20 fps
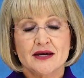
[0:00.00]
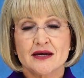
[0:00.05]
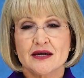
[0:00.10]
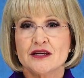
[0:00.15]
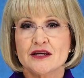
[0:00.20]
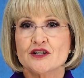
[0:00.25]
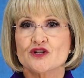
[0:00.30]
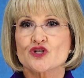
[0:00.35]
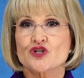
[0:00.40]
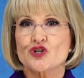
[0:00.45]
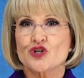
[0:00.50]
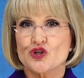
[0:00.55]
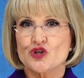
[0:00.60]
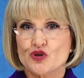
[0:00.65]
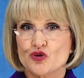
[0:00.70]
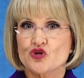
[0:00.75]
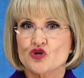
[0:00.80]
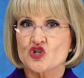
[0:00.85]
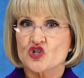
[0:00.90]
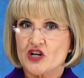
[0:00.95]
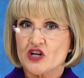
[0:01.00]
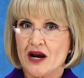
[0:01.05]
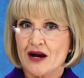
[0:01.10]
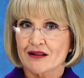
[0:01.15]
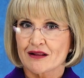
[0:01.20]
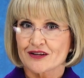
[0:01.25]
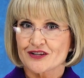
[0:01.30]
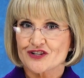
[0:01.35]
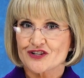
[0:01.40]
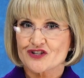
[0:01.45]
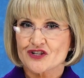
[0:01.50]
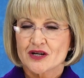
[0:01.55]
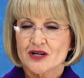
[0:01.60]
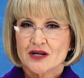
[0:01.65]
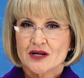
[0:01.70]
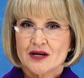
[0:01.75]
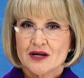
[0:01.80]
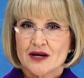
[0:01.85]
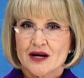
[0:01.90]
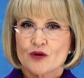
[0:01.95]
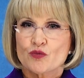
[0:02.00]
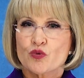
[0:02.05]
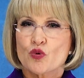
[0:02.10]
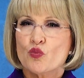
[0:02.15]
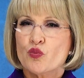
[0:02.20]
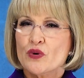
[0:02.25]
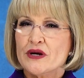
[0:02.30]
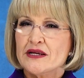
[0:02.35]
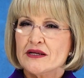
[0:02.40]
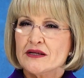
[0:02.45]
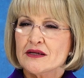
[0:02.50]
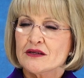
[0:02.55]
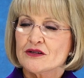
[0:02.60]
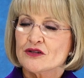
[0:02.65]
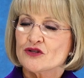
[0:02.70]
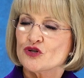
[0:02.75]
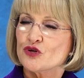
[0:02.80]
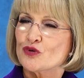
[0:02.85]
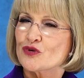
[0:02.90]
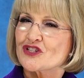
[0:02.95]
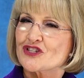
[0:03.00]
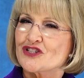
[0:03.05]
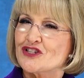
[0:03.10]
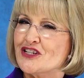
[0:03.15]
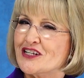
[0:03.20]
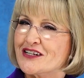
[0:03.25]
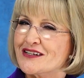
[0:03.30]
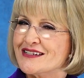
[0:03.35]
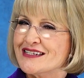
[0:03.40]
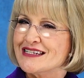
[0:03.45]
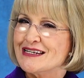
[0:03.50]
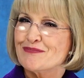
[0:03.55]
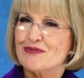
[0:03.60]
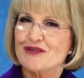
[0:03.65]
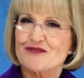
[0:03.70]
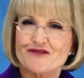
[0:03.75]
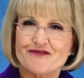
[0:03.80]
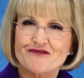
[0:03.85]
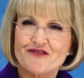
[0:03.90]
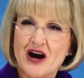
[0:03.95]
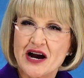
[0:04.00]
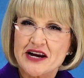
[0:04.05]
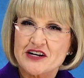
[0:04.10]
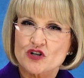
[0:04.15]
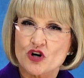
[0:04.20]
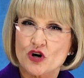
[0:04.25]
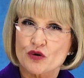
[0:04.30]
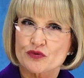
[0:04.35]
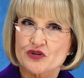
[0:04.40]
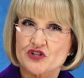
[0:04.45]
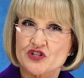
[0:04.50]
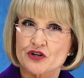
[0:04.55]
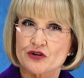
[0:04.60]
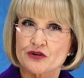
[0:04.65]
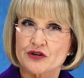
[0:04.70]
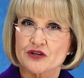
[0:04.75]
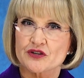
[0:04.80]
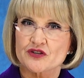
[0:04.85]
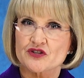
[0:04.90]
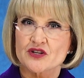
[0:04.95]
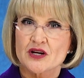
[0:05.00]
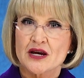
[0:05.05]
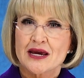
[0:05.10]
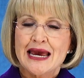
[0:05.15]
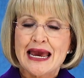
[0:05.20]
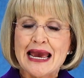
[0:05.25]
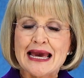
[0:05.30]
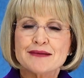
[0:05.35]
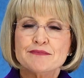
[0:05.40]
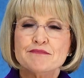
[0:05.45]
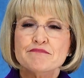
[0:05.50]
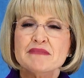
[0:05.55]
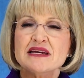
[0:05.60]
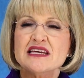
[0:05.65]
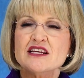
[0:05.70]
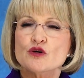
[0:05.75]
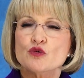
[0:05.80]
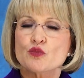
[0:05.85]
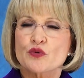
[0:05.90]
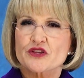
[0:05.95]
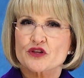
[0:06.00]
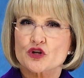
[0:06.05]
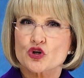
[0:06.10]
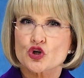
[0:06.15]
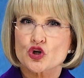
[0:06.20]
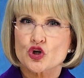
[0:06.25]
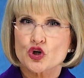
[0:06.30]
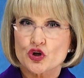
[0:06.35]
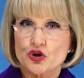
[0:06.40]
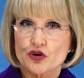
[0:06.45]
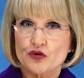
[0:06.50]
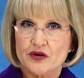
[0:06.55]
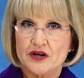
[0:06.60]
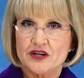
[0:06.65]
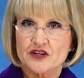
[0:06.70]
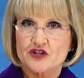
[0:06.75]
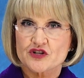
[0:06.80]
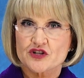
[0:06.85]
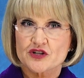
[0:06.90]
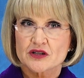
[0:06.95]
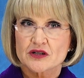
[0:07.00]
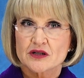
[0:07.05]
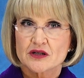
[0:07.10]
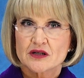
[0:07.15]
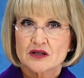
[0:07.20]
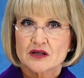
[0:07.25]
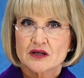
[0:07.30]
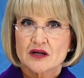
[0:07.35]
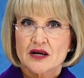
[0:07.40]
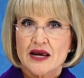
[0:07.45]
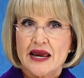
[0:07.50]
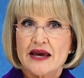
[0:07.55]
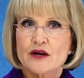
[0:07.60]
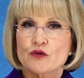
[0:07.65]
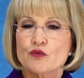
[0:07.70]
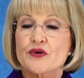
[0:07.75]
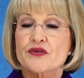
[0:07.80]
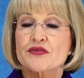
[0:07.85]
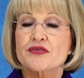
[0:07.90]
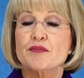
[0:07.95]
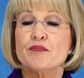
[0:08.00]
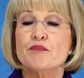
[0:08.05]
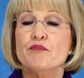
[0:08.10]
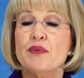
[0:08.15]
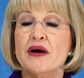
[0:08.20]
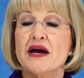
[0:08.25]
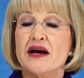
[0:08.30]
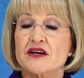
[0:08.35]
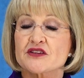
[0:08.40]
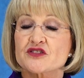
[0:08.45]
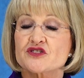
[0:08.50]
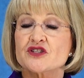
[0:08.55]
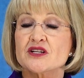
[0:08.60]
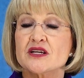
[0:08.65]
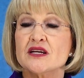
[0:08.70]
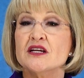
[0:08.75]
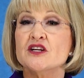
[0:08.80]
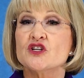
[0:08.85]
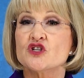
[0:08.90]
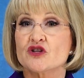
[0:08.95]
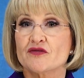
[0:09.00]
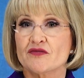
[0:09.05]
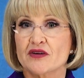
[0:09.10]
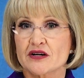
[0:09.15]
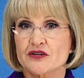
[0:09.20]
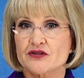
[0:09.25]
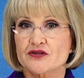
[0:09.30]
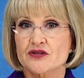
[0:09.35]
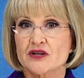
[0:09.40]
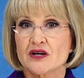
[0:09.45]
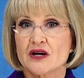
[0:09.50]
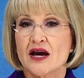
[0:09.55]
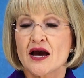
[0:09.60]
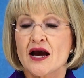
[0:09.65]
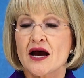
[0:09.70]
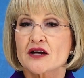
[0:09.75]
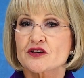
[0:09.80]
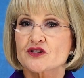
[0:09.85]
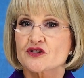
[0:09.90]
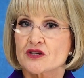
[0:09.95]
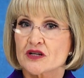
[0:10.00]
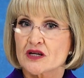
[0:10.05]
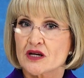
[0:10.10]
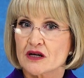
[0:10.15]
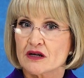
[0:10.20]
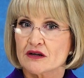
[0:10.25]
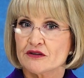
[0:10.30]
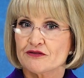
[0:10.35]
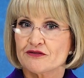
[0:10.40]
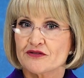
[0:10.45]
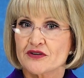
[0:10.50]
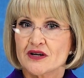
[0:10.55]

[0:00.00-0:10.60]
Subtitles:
It is a huge challenge. And what we need to do is dig deep and find our resilience and meet it with courage and with the best each of us has to give.